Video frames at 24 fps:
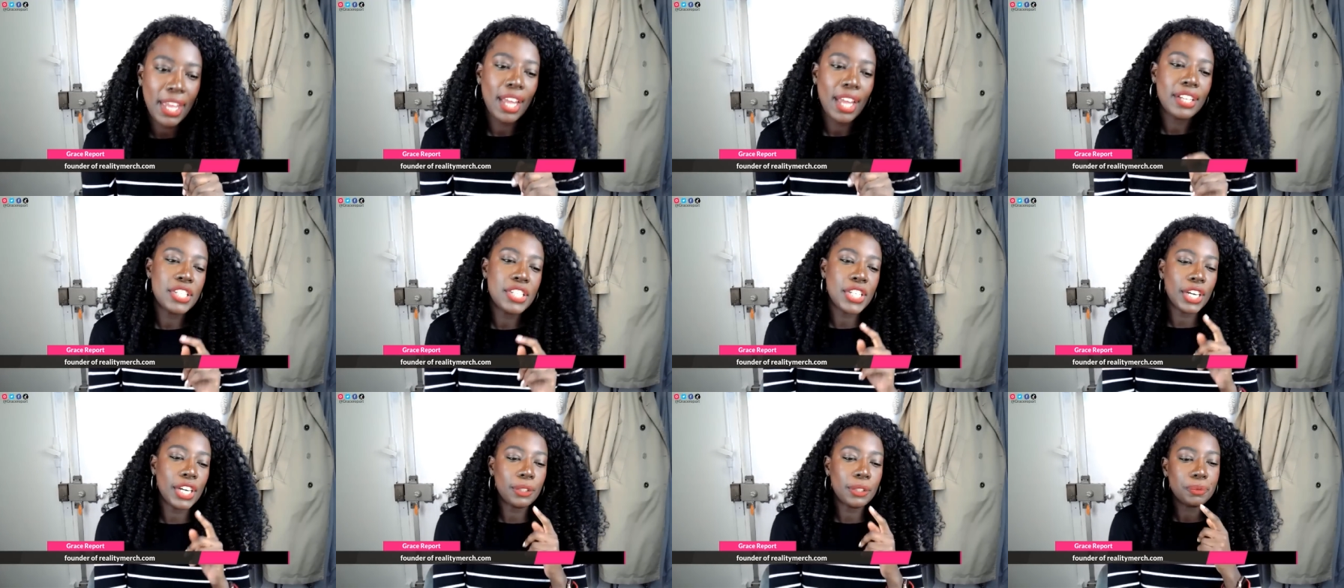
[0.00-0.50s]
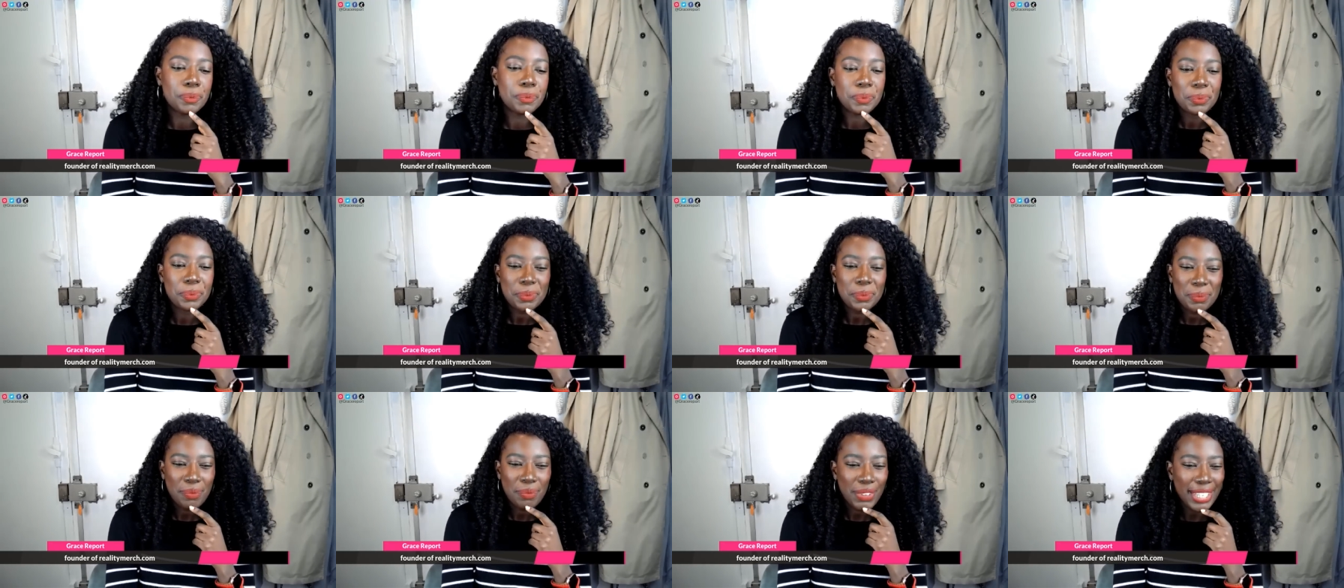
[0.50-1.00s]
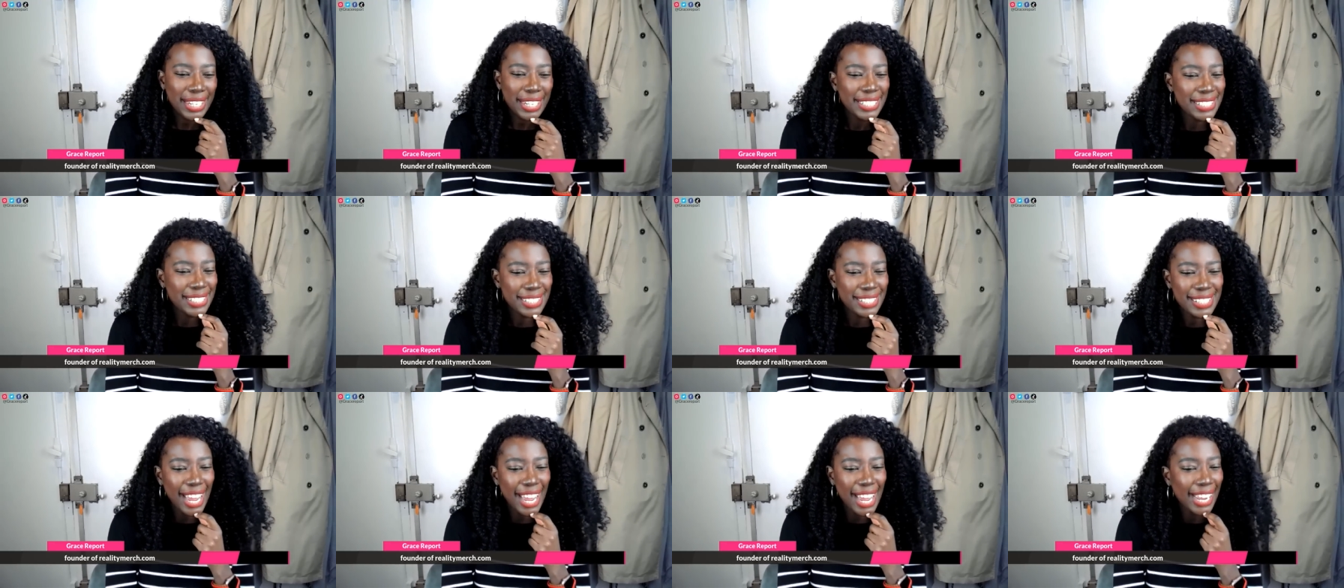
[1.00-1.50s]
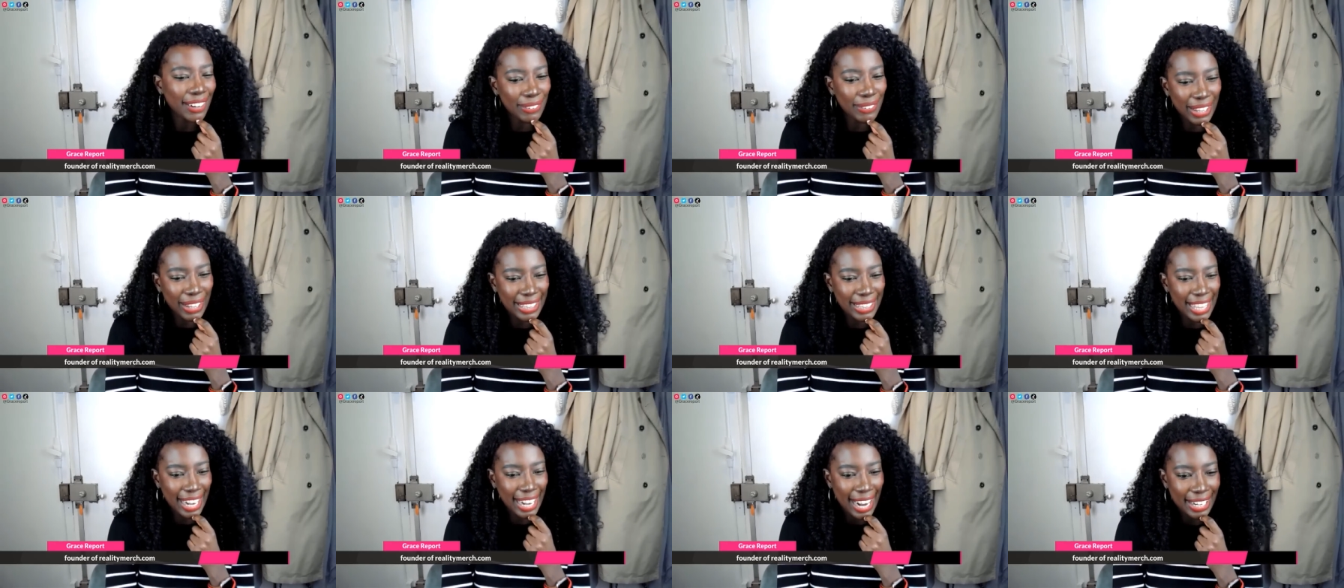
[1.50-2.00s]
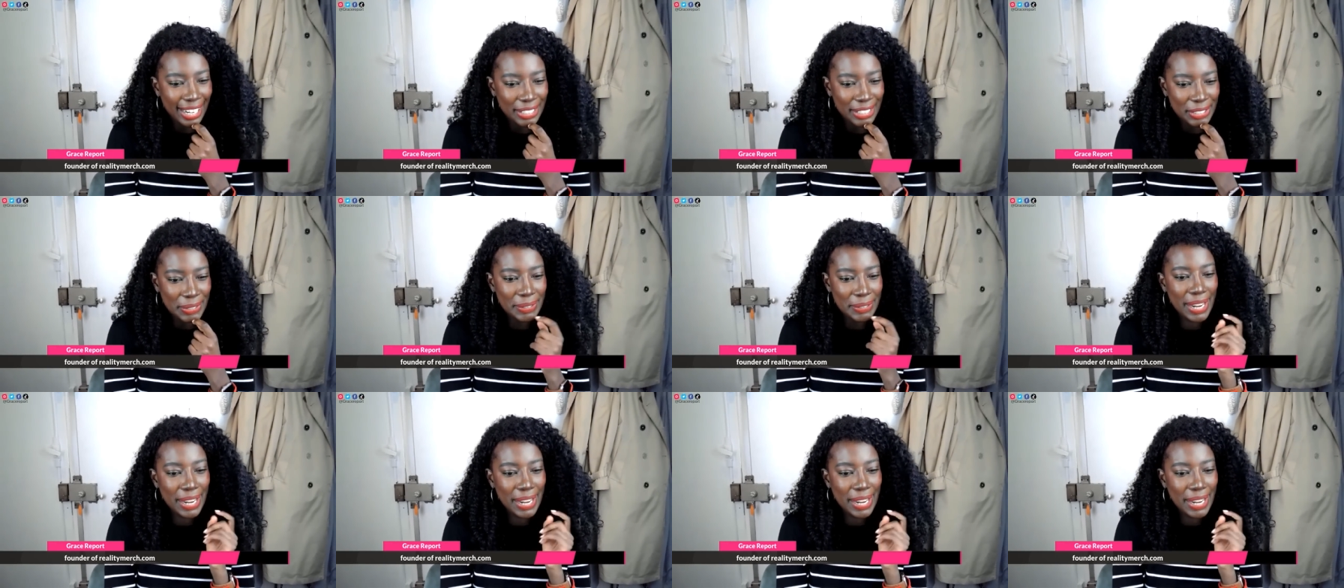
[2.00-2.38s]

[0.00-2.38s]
So, it's just I don't like that attitude.